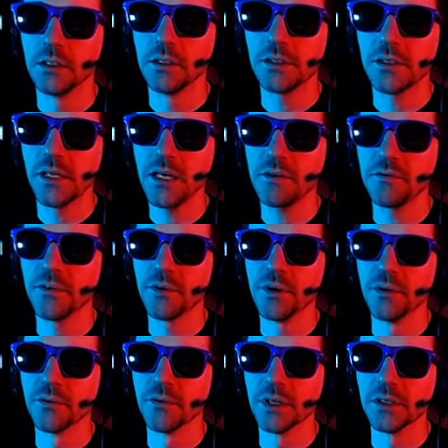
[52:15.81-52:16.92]
Let's like for
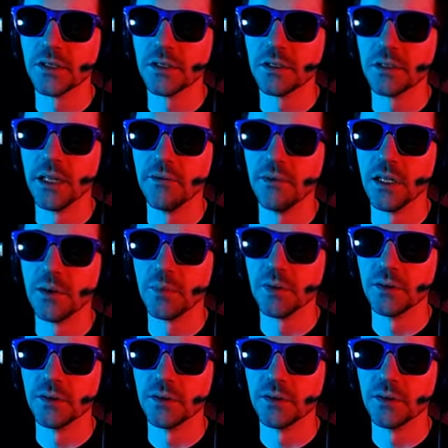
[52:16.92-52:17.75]
no reason level up